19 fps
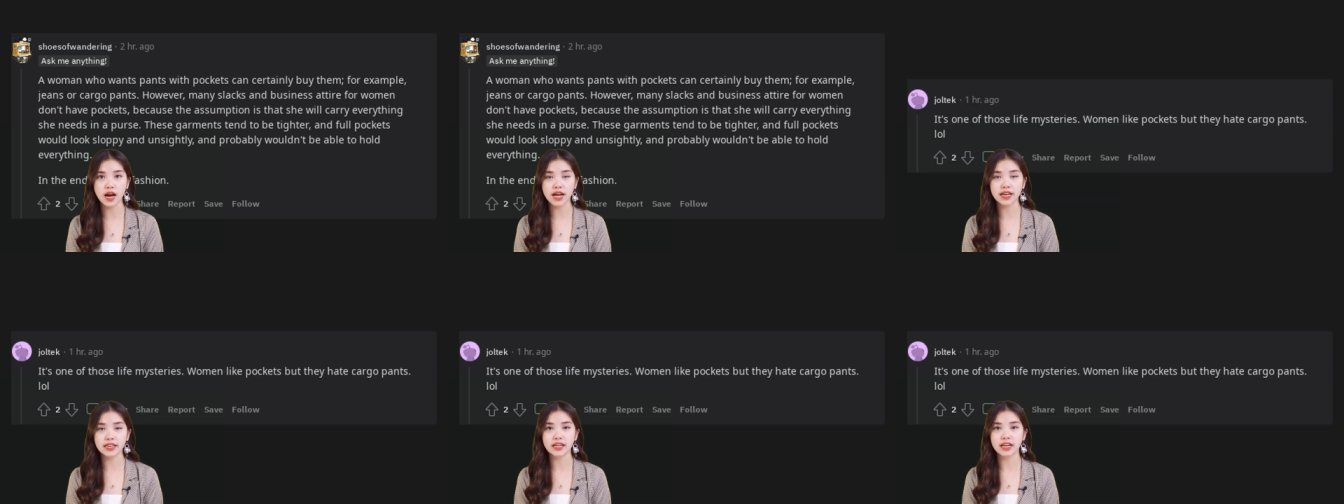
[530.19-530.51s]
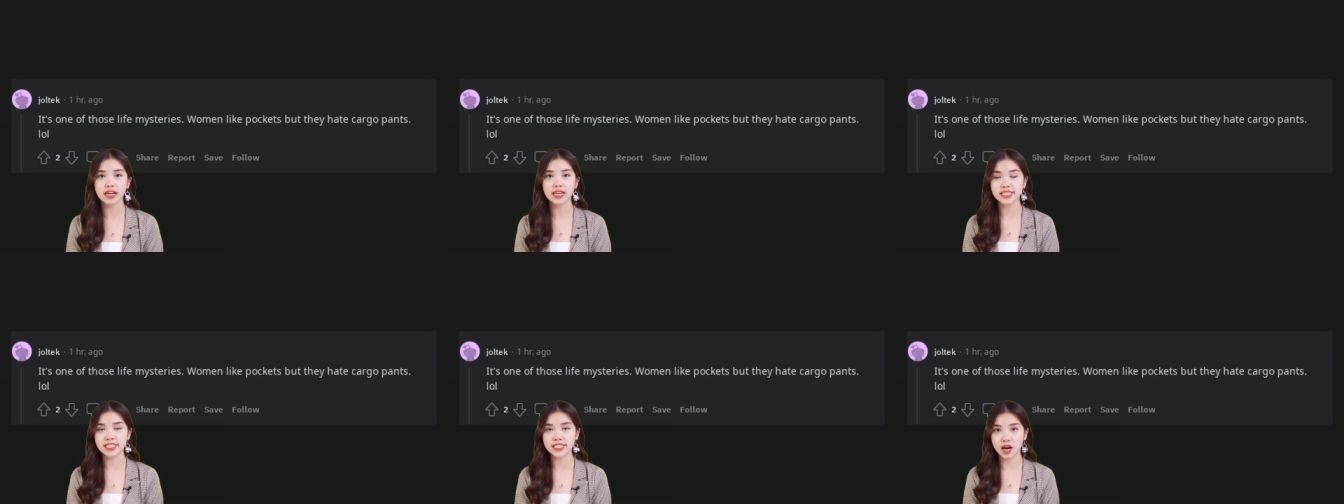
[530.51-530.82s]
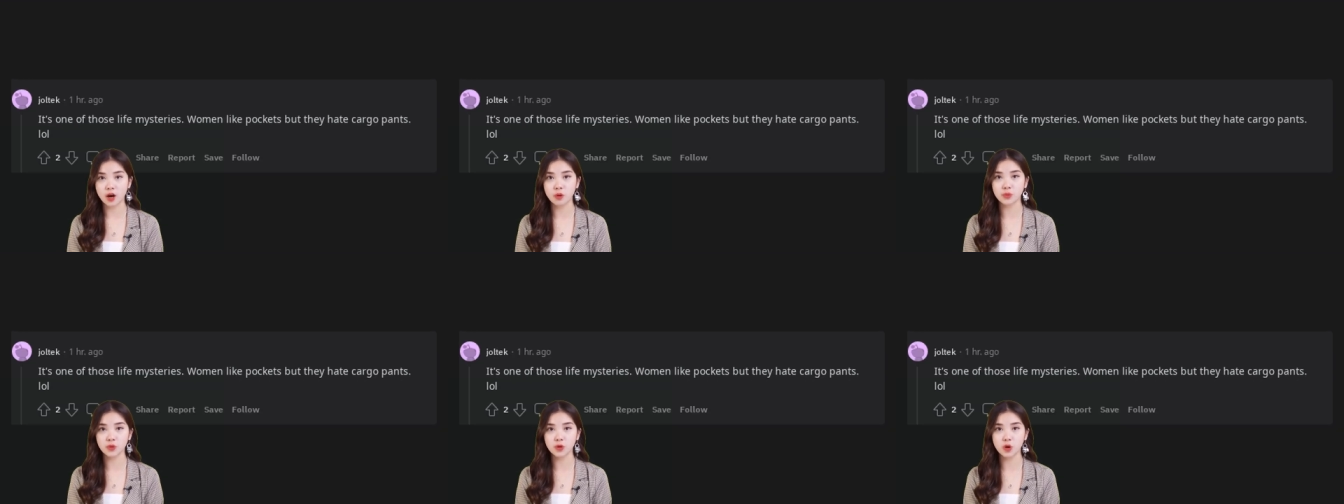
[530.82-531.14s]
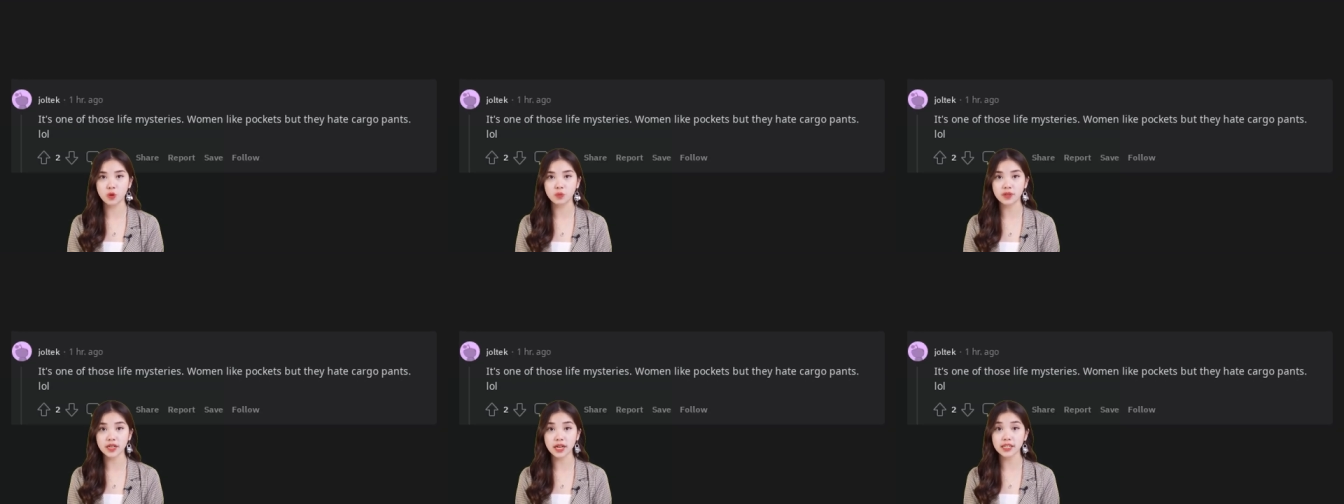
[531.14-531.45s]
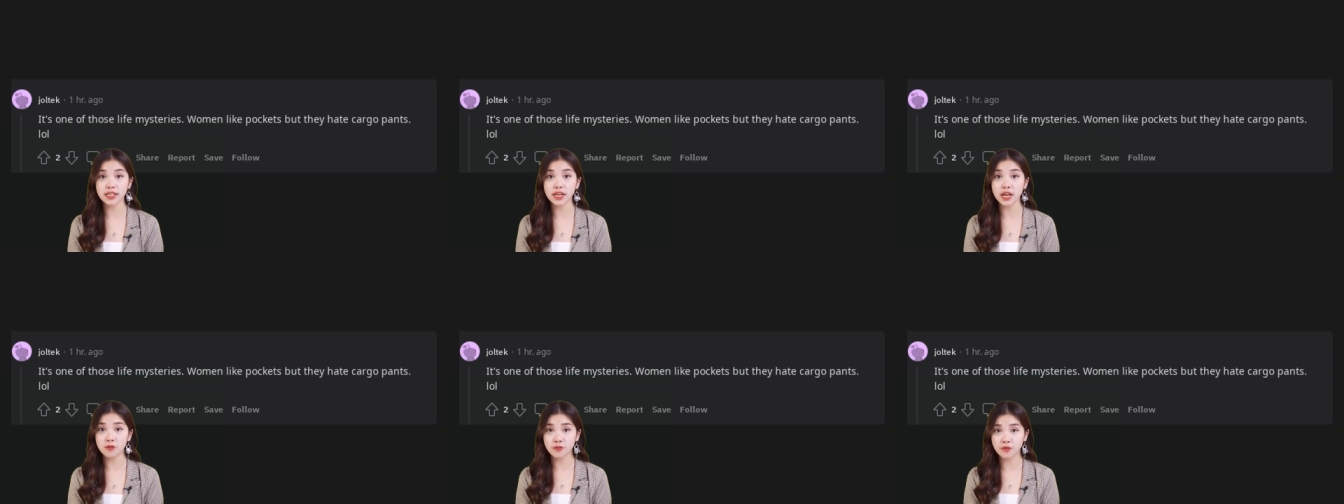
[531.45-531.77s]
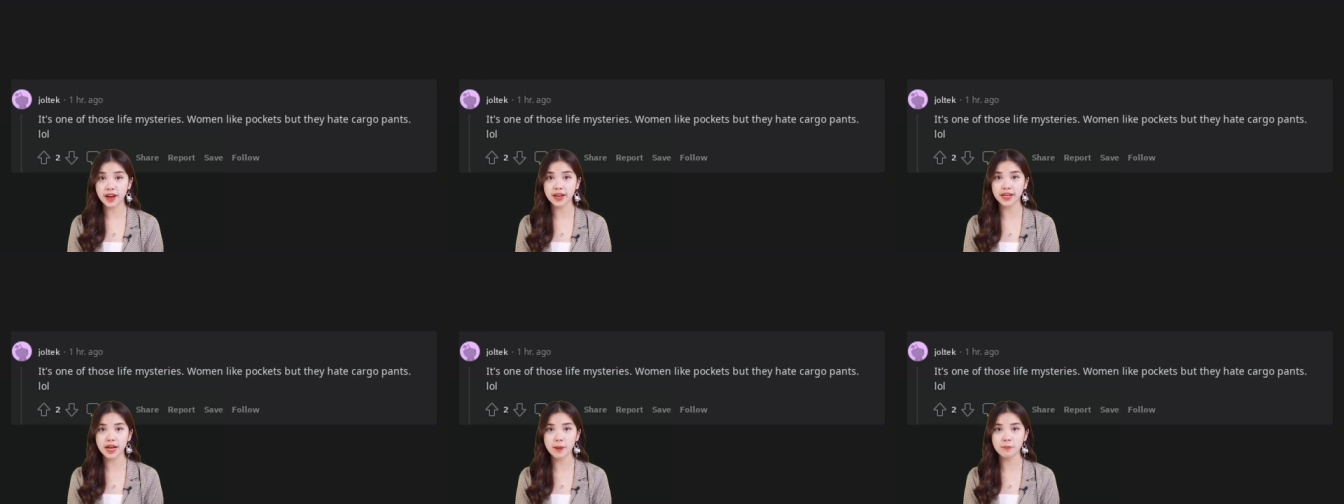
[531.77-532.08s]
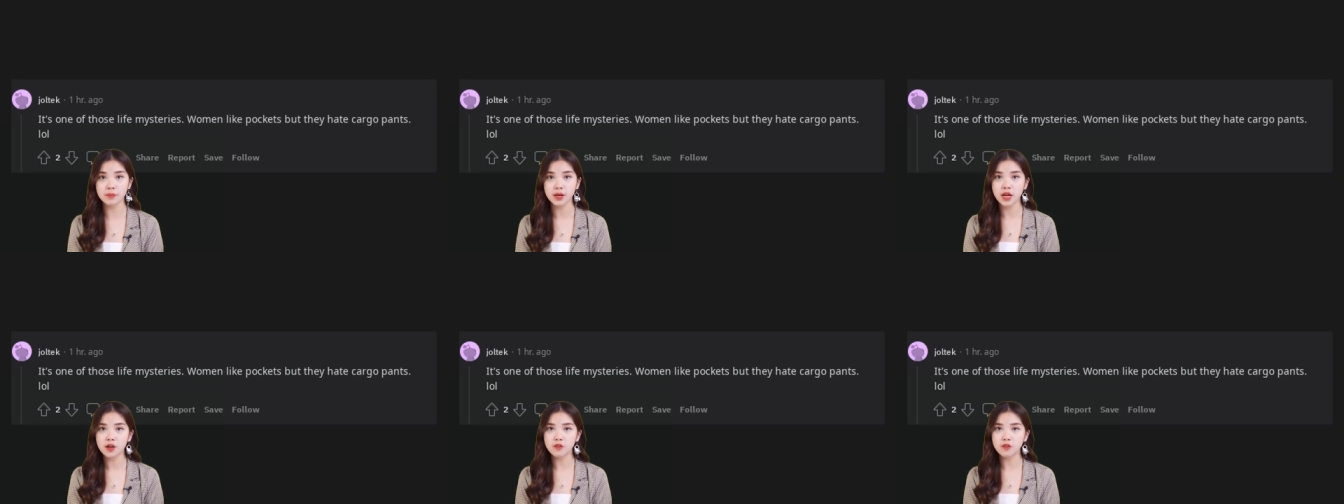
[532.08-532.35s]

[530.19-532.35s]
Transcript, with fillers: It's one of those life mysteries.